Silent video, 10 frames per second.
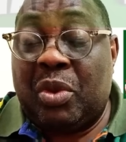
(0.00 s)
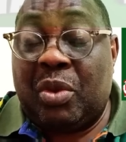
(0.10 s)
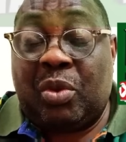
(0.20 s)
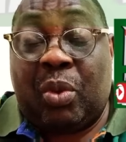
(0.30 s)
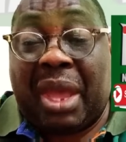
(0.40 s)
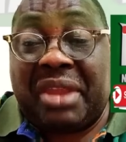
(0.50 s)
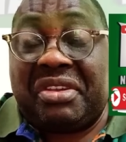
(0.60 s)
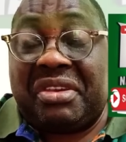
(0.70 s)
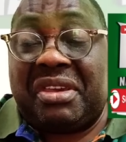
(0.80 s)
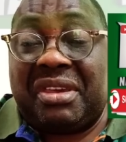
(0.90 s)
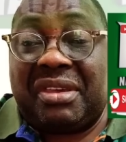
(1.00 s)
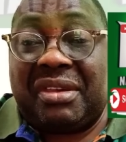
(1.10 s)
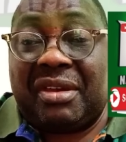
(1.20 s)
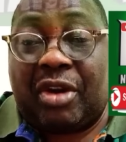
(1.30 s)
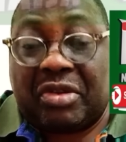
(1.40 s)
When
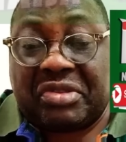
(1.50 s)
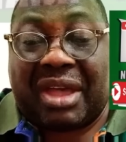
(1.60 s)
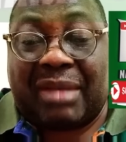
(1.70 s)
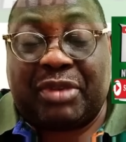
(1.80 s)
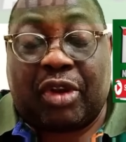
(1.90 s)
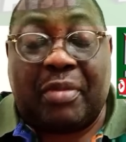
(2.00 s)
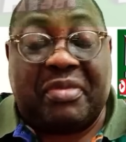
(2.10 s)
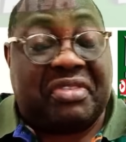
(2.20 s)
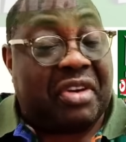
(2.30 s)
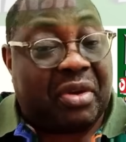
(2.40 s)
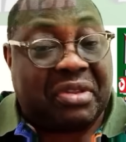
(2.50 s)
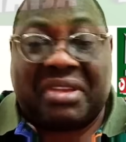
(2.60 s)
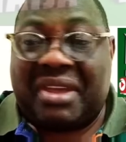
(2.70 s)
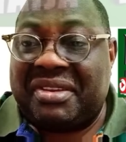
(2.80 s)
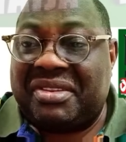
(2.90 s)
the hunter becomes the
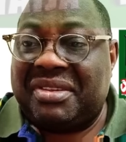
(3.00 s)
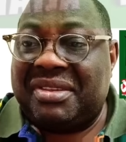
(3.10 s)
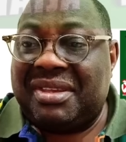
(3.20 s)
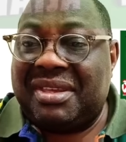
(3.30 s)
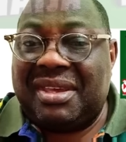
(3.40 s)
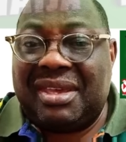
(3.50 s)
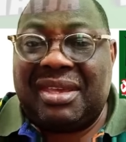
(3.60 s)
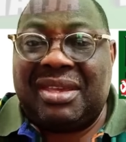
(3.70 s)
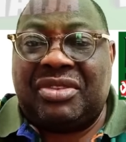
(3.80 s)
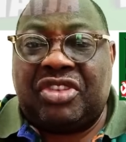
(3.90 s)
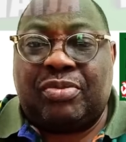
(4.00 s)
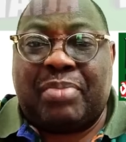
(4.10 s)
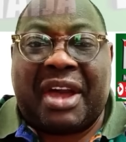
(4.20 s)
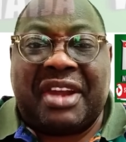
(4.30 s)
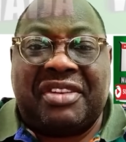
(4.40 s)
hunted, it is
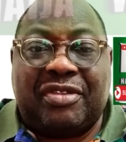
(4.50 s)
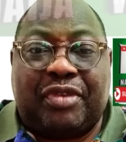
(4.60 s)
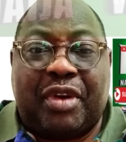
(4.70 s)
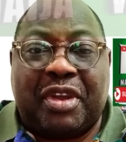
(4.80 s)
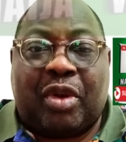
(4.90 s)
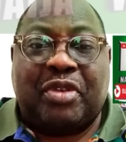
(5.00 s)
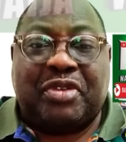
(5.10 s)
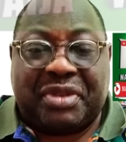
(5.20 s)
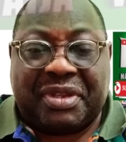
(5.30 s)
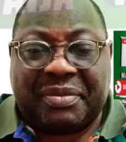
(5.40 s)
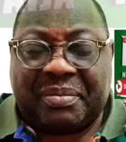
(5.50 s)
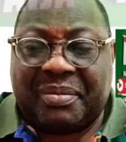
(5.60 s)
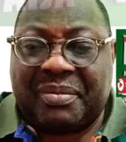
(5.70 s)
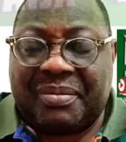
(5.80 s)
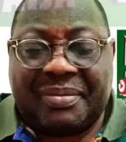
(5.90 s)
bad for a country.
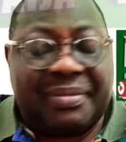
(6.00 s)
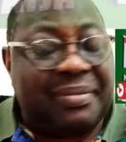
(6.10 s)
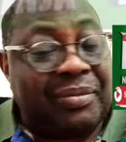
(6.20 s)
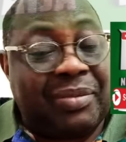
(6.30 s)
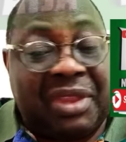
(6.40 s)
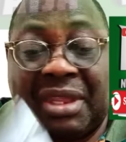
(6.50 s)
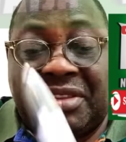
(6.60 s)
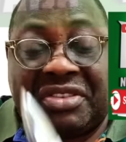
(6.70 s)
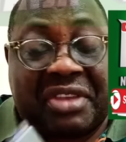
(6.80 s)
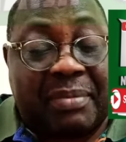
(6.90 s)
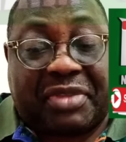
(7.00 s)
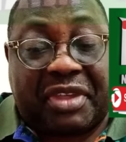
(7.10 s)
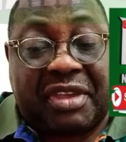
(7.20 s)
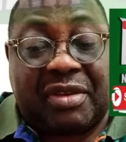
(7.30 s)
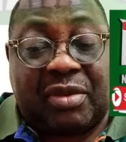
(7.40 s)
Same
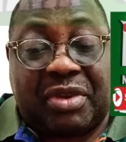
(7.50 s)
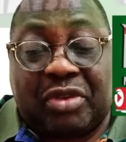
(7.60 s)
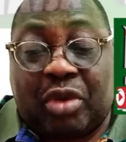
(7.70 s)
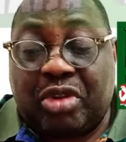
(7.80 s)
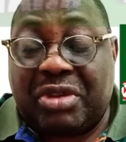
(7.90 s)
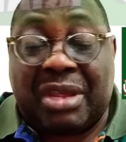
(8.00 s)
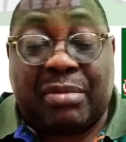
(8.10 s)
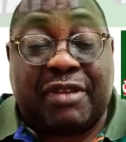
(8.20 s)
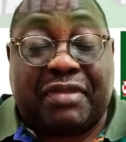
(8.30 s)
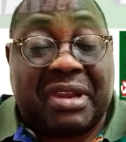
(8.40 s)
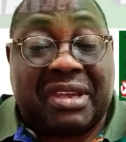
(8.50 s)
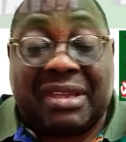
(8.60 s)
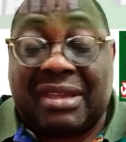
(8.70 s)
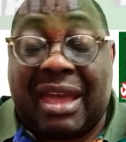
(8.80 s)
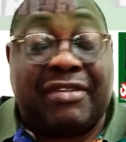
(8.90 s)
thing with Godwin
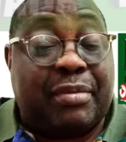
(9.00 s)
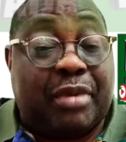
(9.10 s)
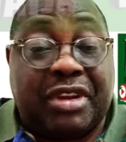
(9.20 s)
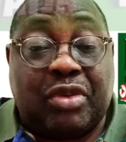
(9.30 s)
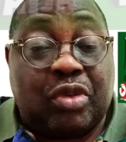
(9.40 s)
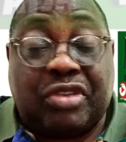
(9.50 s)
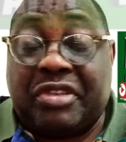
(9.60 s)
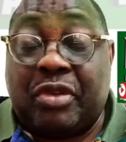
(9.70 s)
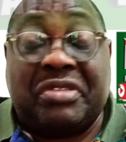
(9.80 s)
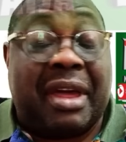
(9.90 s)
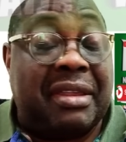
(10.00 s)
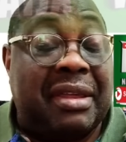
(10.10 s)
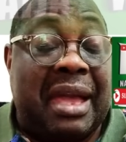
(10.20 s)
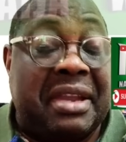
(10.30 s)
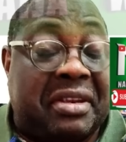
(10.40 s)
Emefiele. Everybody who knows that
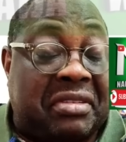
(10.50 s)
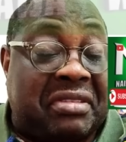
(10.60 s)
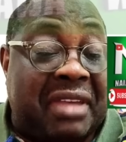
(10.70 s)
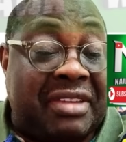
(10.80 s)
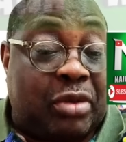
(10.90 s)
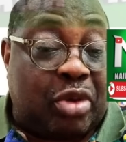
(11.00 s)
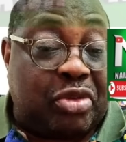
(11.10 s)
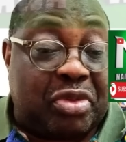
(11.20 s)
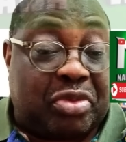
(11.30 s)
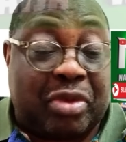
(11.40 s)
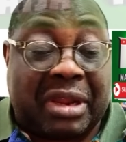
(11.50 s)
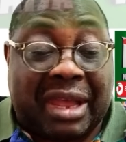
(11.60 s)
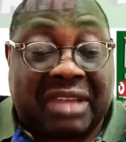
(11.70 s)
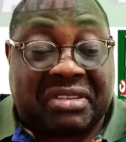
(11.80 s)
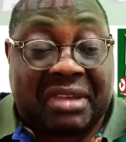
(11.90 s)
I criticized Godwin throughout
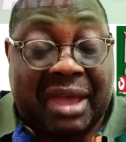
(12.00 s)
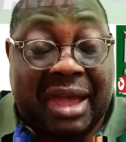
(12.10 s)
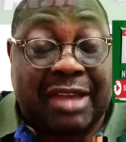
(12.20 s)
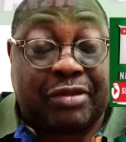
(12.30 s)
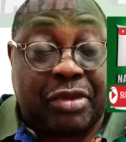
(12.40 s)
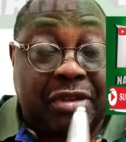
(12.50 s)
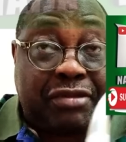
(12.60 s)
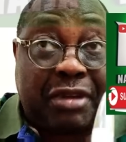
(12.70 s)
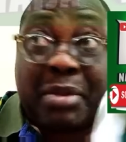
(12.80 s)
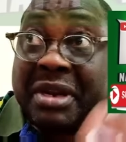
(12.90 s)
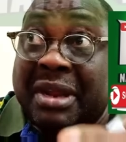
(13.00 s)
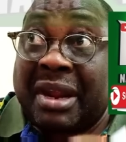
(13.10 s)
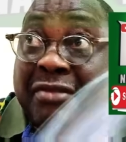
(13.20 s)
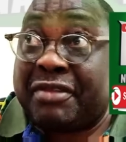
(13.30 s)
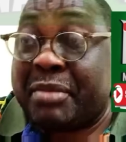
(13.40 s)
last year. Even in
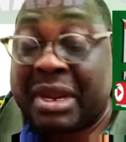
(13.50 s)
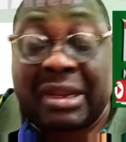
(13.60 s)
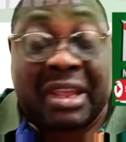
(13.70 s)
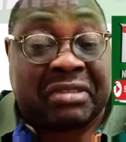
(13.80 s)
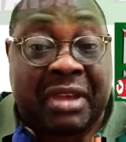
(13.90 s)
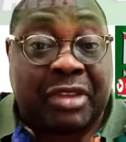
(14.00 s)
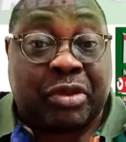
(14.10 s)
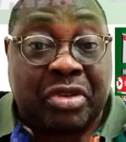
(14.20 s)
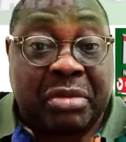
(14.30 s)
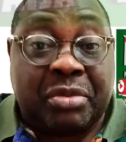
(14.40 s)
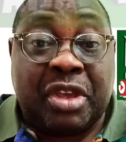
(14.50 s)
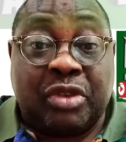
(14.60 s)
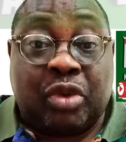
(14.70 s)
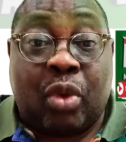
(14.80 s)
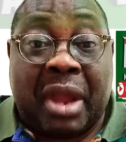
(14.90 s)
around February last year, I told him
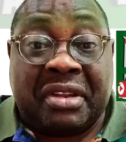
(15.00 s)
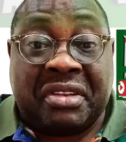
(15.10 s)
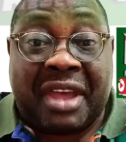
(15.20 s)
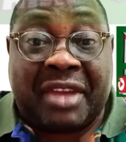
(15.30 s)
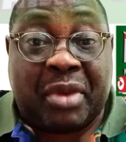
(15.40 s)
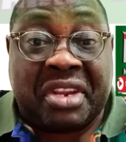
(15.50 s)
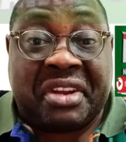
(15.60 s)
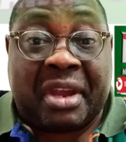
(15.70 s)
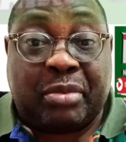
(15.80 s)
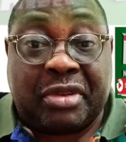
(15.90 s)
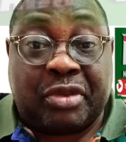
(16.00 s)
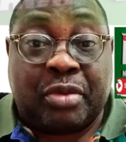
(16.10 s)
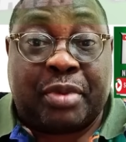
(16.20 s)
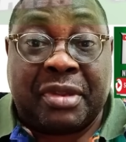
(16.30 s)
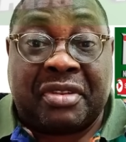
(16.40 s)
to go and resign when he dabbled into
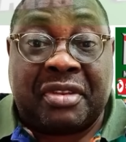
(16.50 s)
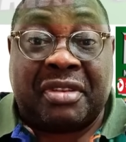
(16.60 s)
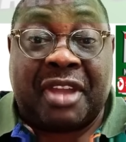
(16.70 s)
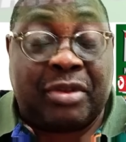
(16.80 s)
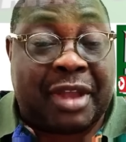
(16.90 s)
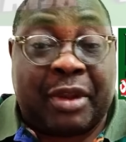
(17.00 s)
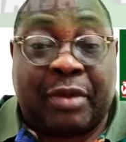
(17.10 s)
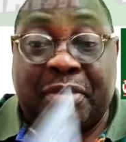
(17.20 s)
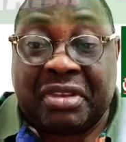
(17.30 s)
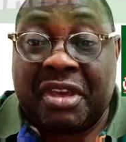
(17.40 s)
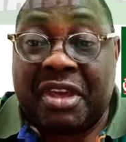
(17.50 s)
politics, that you cannot be